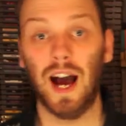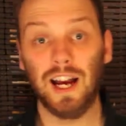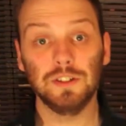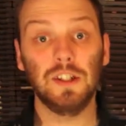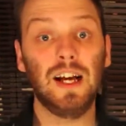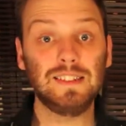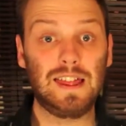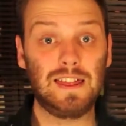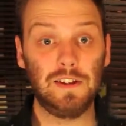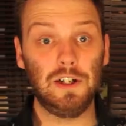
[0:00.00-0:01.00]
I also lost
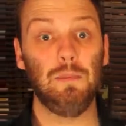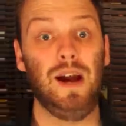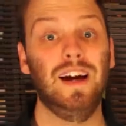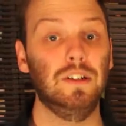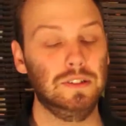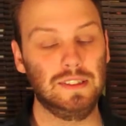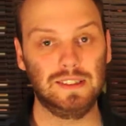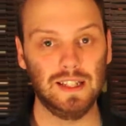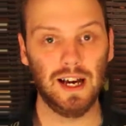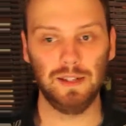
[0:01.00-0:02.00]
30 pounds.